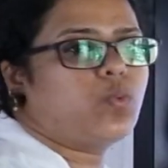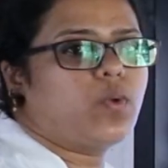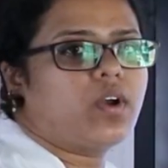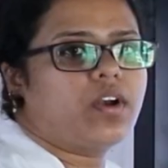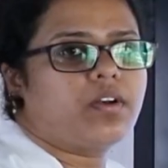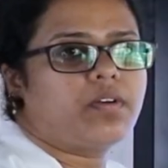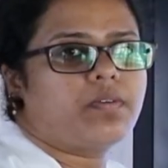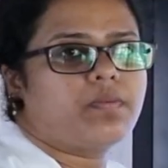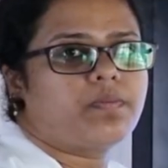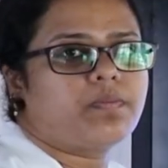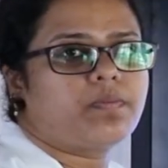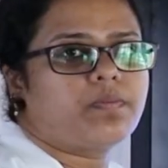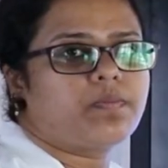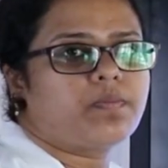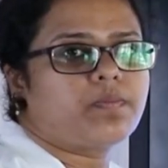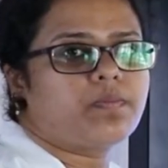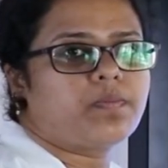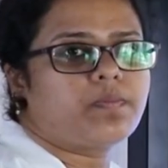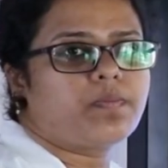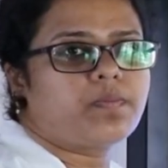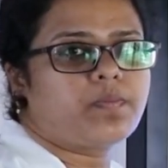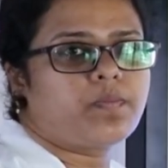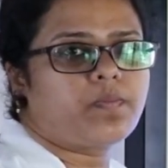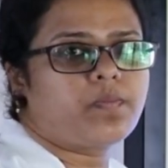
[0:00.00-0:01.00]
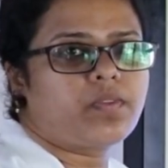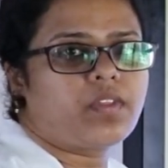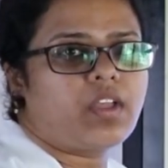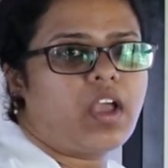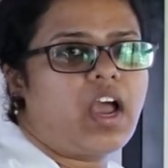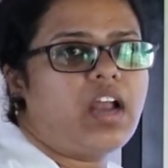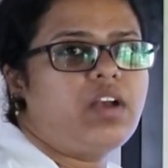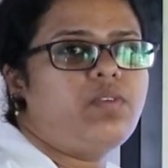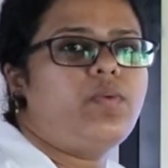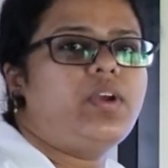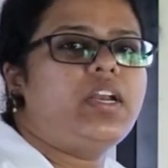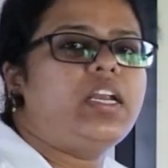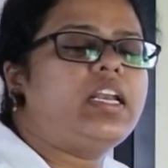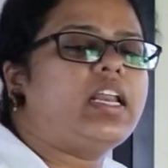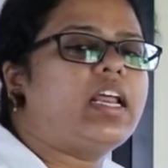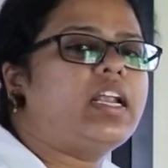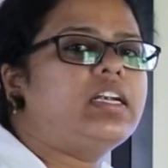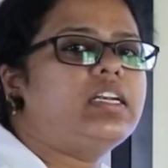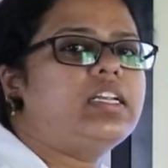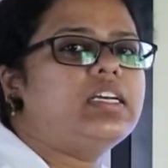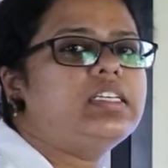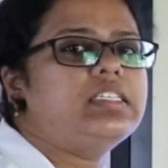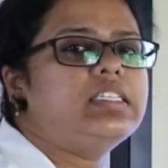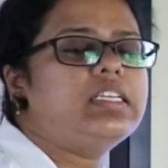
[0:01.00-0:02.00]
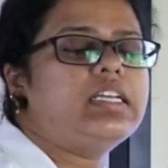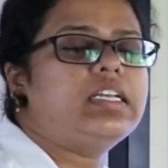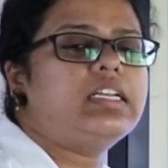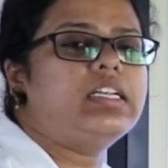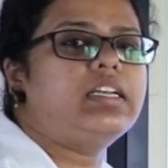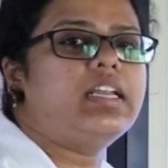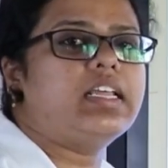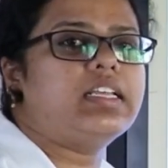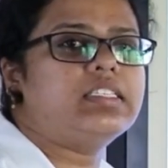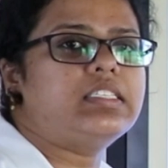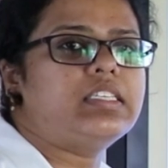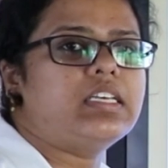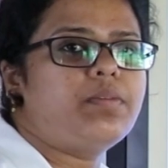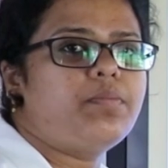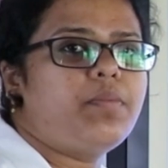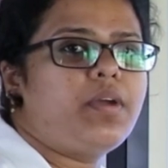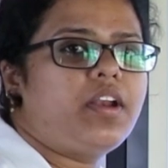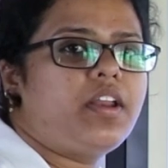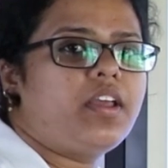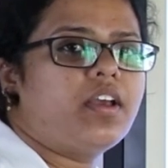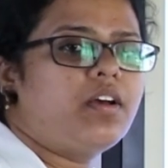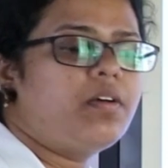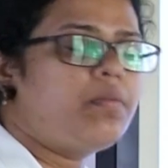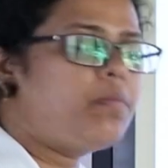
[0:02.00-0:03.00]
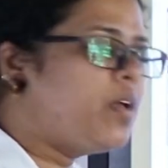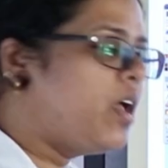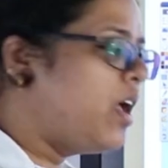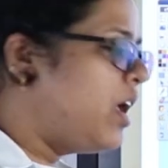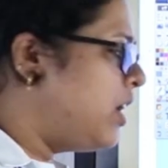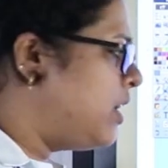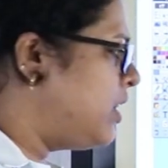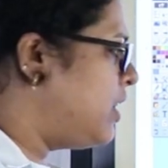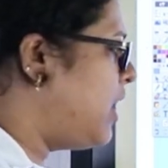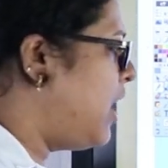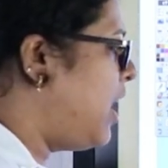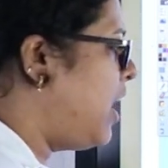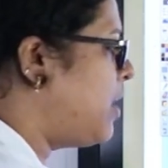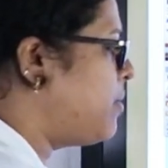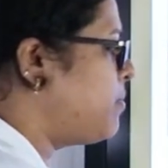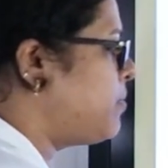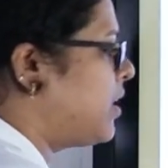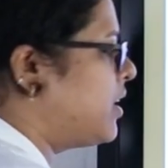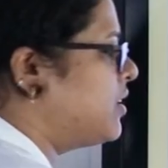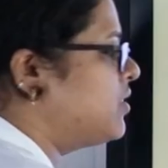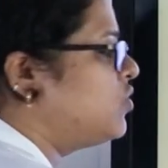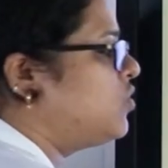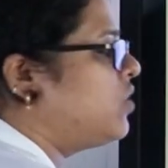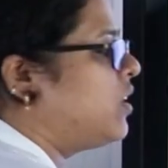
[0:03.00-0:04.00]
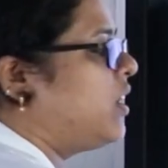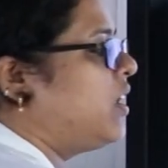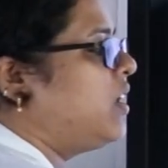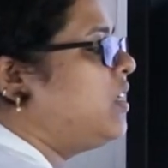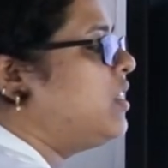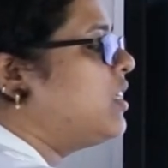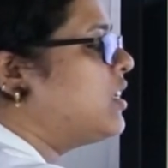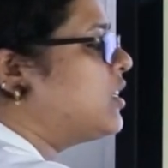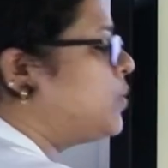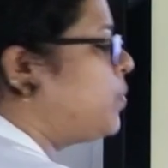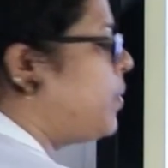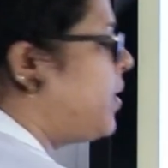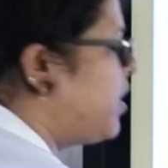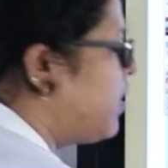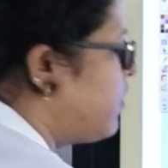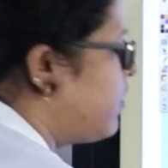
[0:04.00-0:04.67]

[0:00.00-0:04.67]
1 and when it enters a denser medium, yeah I am considering the speed